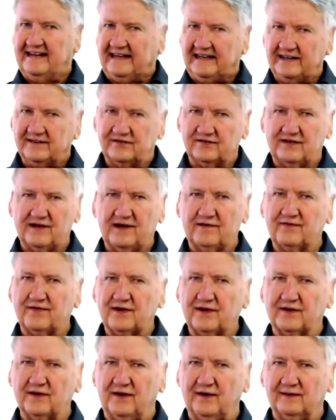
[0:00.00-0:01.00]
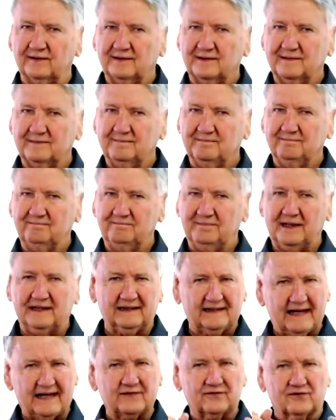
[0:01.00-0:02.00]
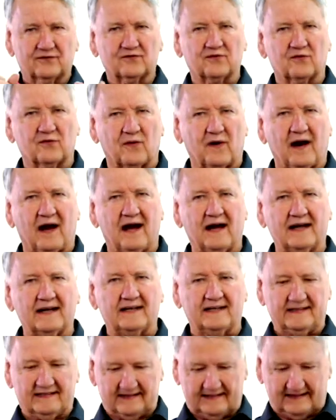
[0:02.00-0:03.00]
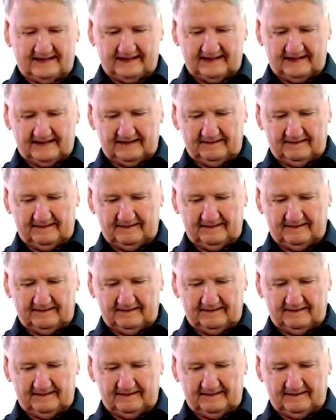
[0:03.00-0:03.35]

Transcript: It's difficult, but let's try it.